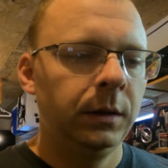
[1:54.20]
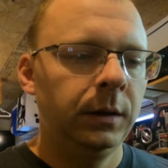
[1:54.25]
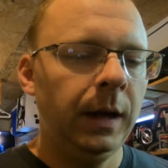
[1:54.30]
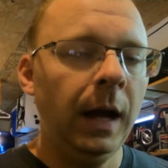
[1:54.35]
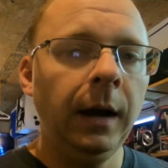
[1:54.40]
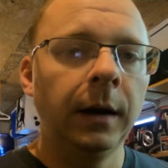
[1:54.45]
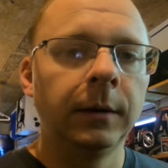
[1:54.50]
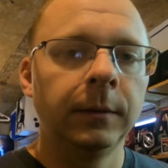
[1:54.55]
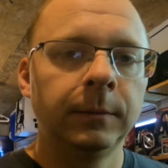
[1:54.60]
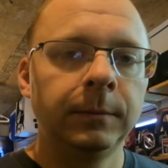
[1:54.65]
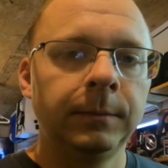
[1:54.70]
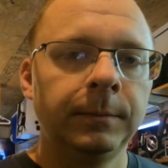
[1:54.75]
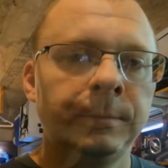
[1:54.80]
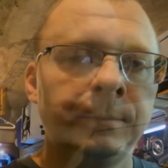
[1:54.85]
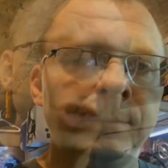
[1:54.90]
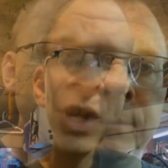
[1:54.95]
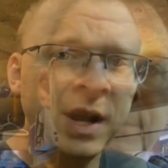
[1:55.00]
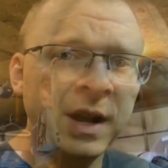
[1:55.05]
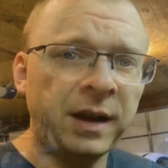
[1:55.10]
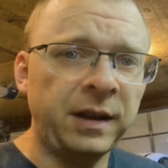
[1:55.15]
yeah, to
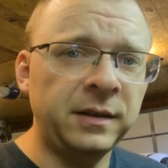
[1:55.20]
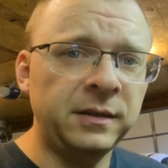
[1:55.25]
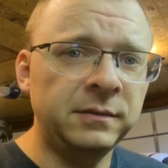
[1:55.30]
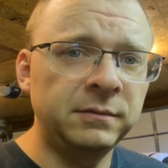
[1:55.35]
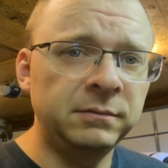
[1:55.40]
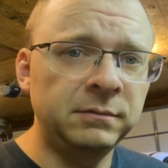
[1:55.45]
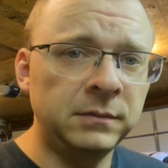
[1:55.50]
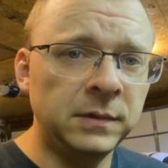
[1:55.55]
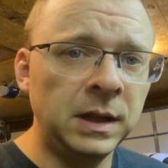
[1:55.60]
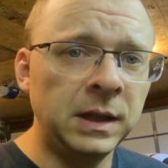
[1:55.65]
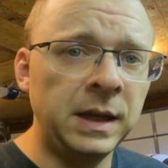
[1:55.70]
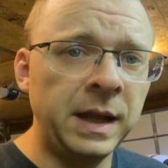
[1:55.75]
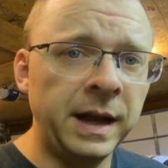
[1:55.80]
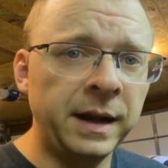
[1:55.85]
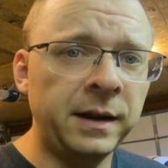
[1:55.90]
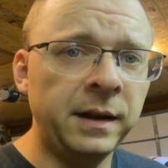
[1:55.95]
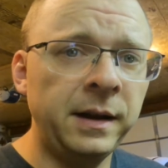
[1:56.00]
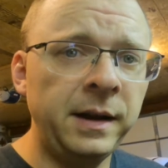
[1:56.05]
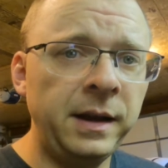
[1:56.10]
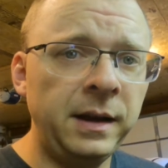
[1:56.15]
check the
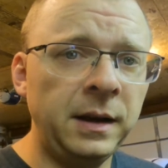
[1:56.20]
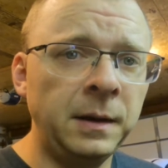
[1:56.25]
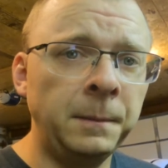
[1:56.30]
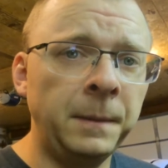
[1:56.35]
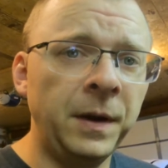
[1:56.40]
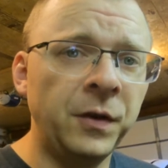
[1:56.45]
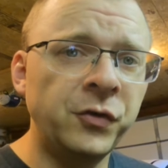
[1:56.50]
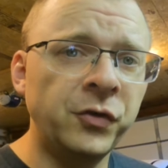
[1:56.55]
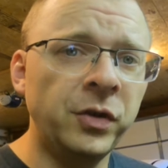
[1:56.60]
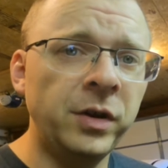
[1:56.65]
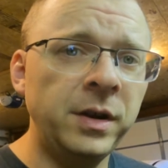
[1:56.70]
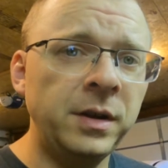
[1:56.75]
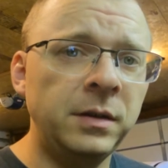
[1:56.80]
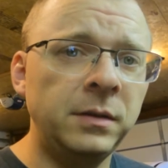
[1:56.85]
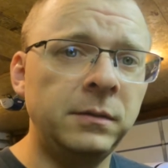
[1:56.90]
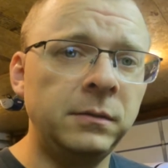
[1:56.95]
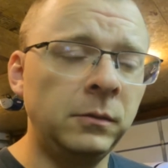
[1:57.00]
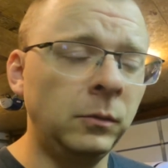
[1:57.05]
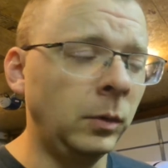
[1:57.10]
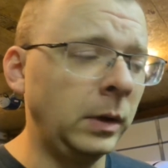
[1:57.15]
deck height and measure
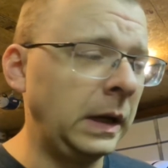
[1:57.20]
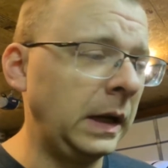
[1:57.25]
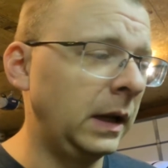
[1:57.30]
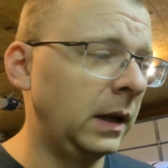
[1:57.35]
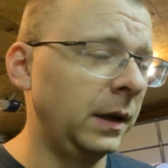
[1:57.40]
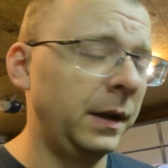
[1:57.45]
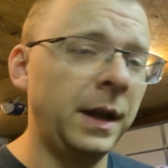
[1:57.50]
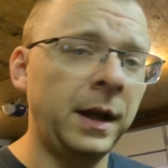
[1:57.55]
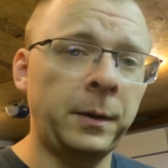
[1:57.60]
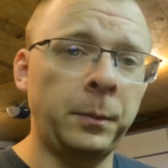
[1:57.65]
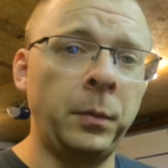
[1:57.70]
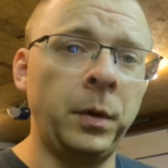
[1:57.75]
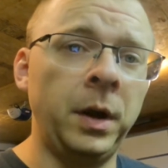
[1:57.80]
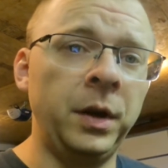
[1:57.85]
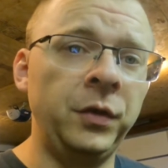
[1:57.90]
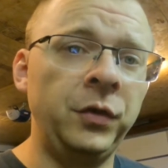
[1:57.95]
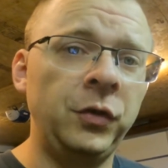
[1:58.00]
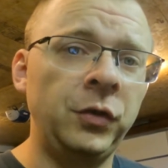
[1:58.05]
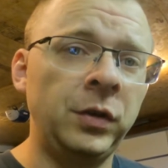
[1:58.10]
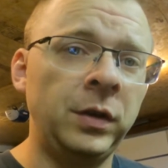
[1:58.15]
it, we need a deck
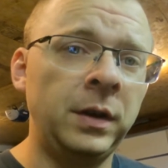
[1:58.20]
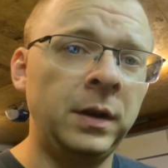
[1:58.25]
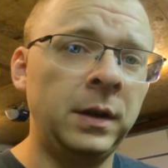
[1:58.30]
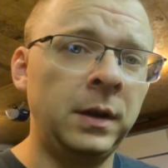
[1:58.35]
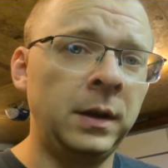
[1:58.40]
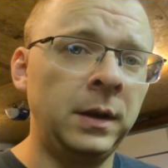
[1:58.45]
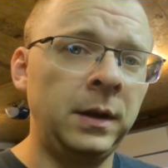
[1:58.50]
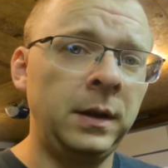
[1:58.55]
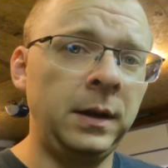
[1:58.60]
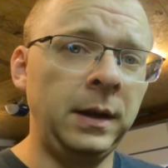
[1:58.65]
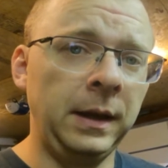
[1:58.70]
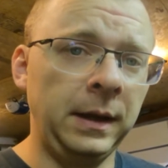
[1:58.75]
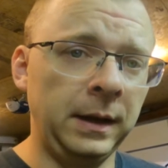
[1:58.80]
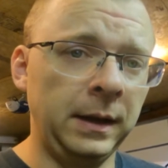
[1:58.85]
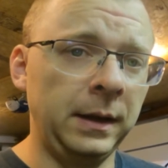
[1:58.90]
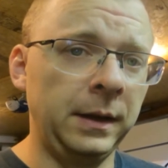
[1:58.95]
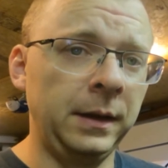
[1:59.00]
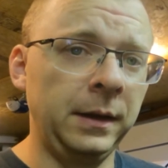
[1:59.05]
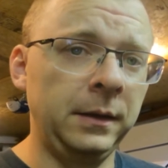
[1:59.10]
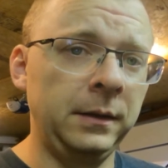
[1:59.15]
bridge,
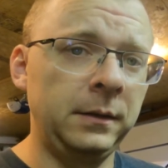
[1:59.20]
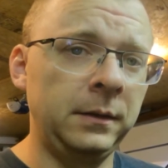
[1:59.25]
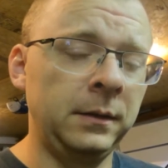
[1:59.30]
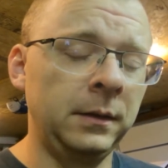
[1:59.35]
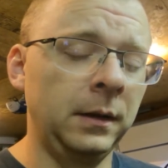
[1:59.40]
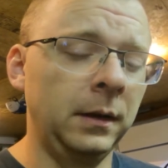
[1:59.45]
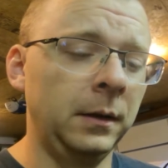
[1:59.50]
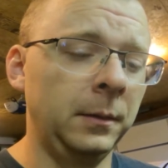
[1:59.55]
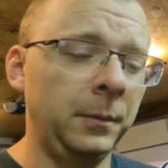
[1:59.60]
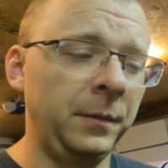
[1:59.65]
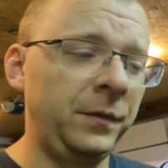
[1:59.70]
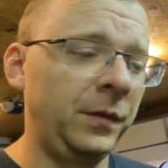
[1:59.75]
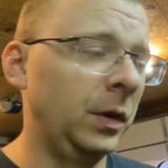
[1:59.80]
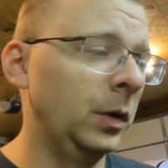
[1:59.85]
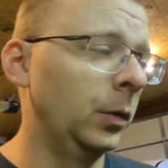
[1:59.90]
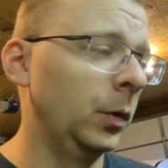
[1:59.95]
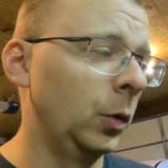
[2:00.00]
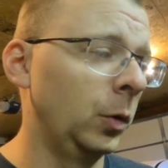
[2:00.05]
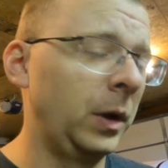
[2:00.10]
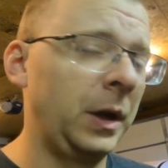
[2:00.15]
and if you
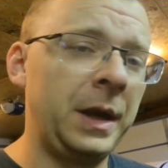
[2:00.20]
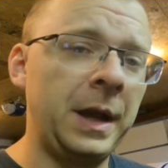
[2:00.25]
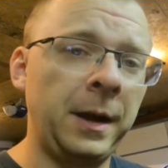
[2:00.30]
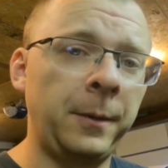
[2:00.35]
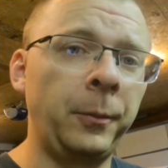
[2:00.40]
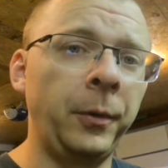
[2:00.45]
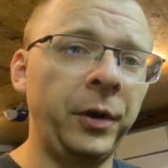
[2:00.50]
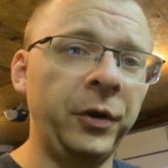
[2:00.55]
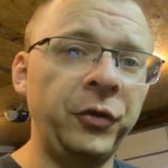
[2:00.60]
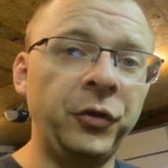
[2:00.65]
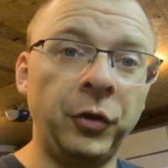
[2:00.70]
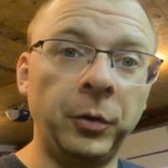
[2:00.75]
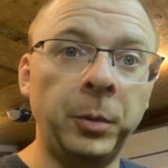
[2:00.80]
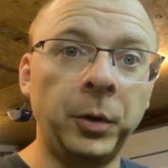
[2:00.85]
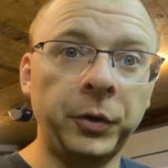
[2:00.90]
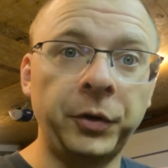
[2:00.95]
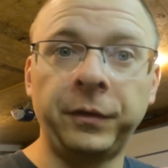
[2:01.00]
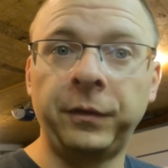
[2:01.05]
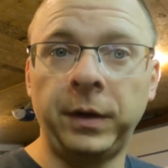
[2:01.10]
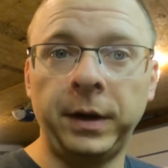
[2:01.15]
don't know what a deck bridge, you're
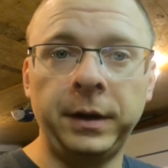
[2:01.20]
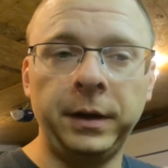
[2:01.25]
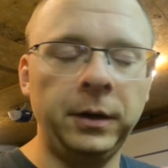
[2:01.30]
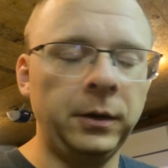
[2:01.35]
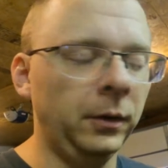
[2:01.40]
about to find